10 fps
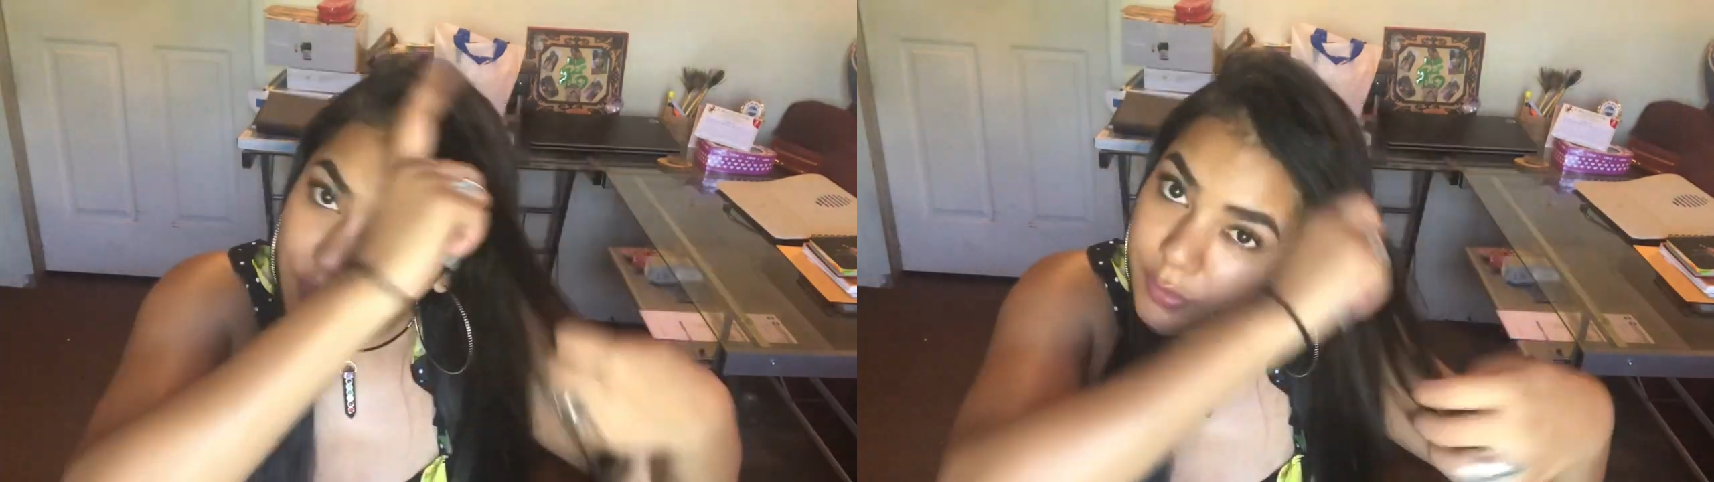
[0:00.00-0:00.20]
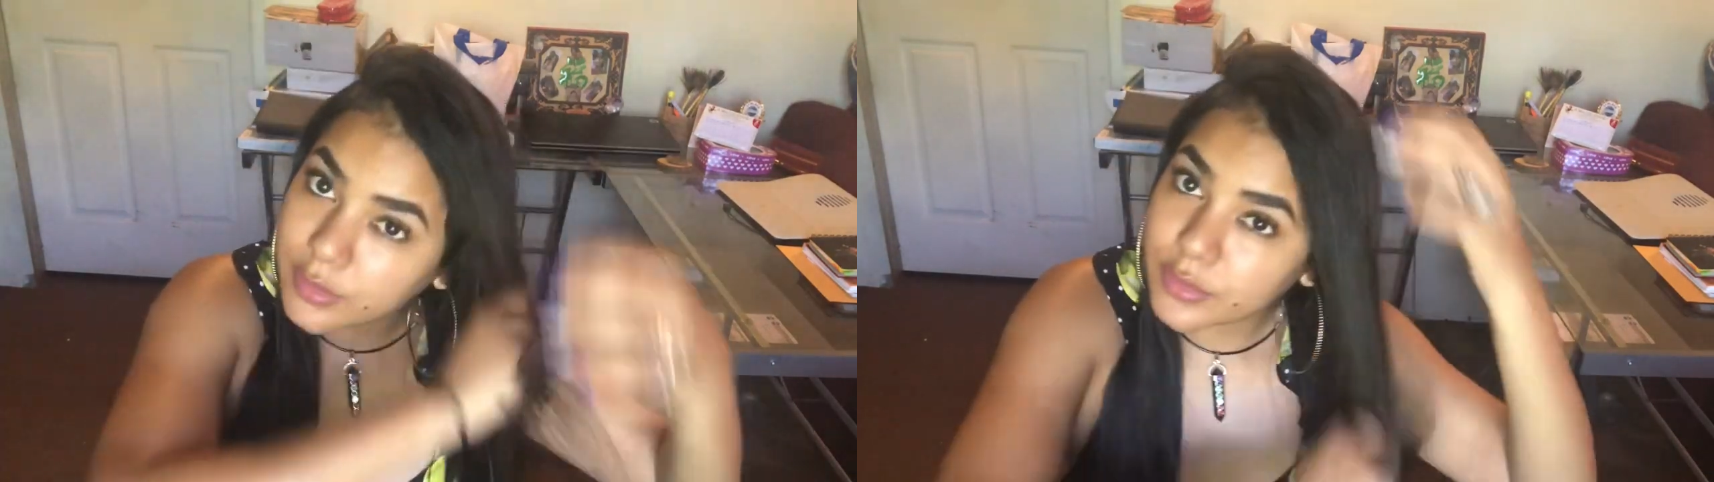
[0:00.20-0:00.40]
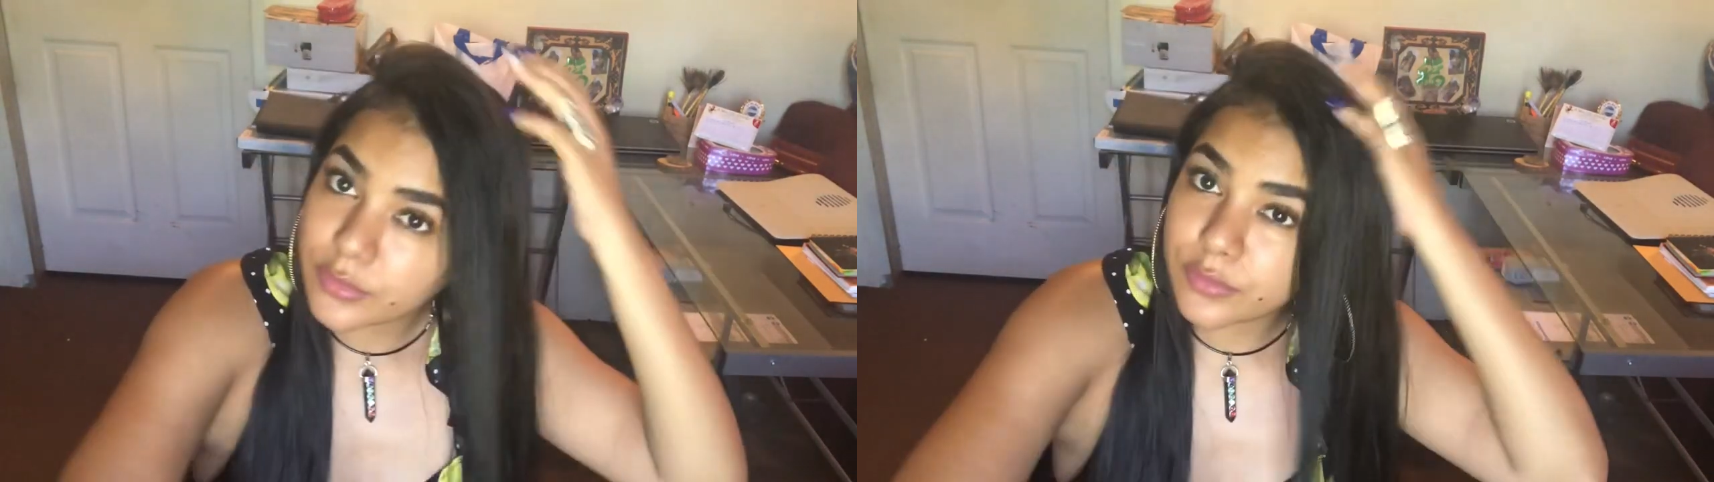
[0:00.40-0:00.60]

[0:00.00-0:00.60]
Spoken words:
and run it